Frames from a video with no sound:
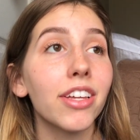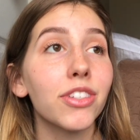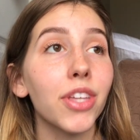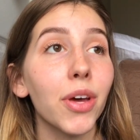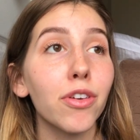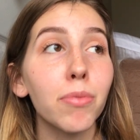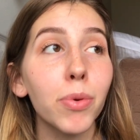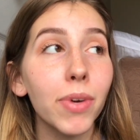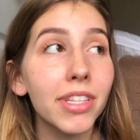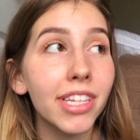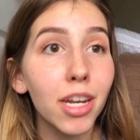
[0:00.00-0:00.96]
So number
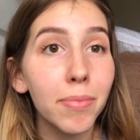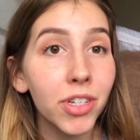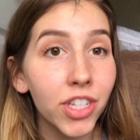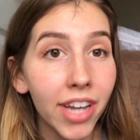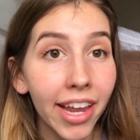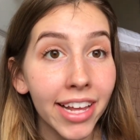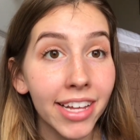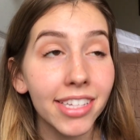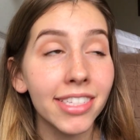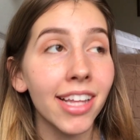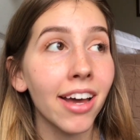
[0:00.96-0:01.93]
one's gonna be
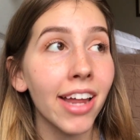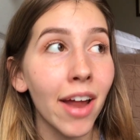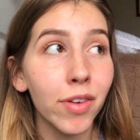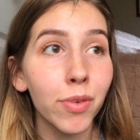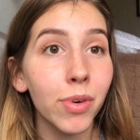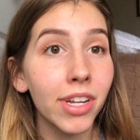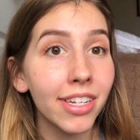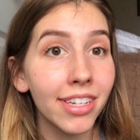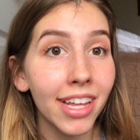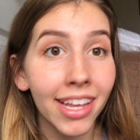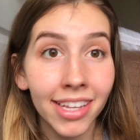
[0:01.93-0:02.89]
genetics. Not
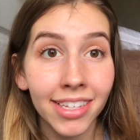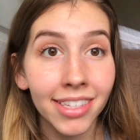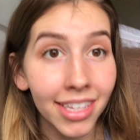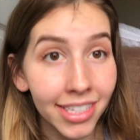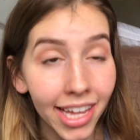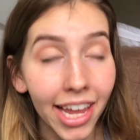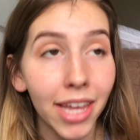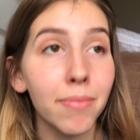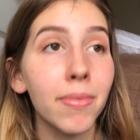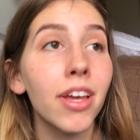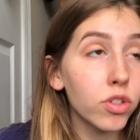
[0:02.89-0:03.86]
everyone is the
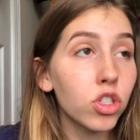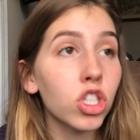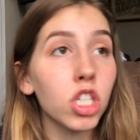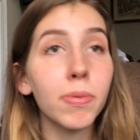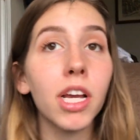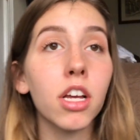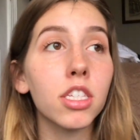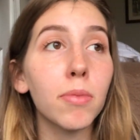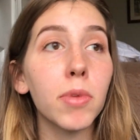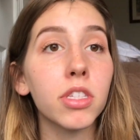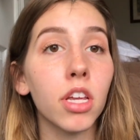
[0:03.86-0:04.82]
same. It's just because
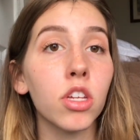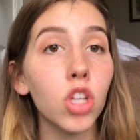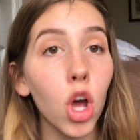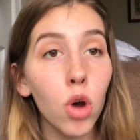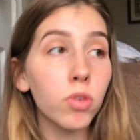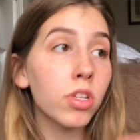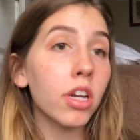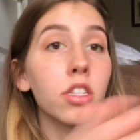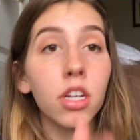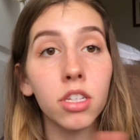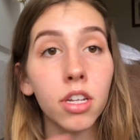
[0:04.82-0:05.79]
someone says, oh,
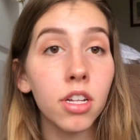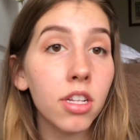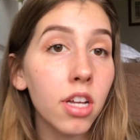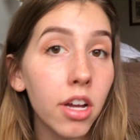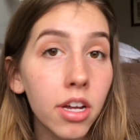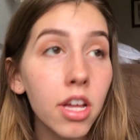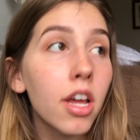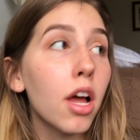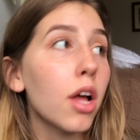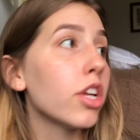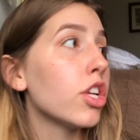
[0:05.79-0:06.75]

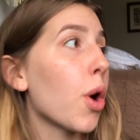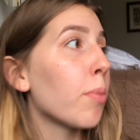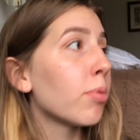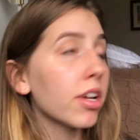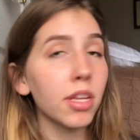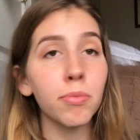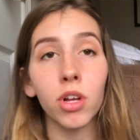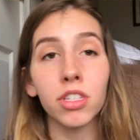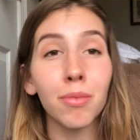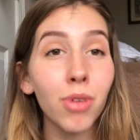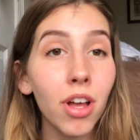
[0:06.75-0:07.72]
you know, blase,
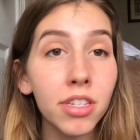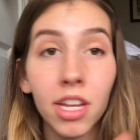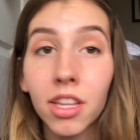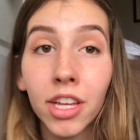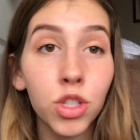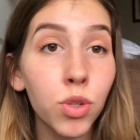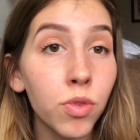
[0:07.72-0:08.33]
blase, blase, like